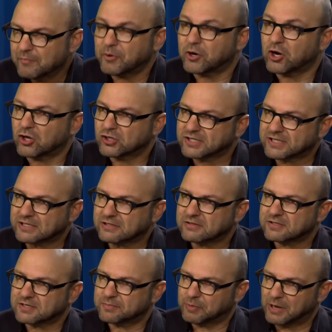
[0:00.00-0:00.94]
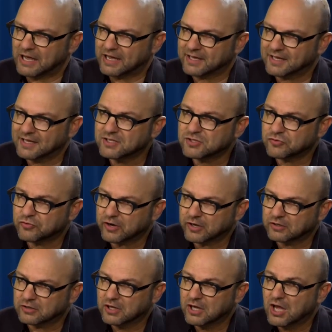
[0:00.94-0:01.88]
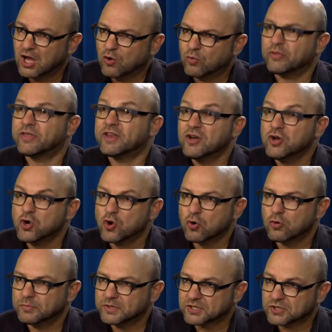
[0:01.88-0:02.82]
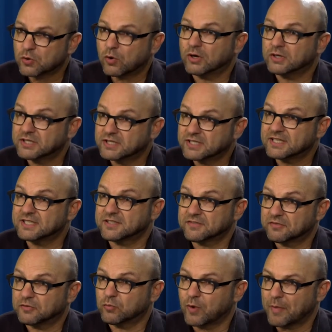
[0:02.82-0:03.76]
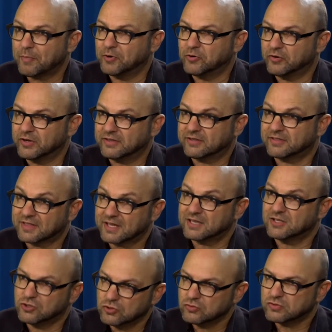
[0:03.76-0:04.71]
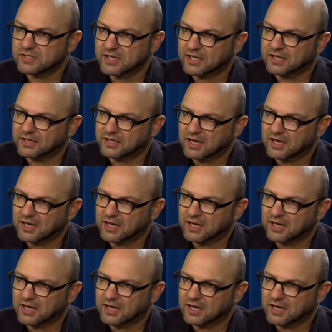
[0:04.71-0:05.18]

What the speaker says: but are still supplying Israel with enormous quantities of the weaponry that they're using in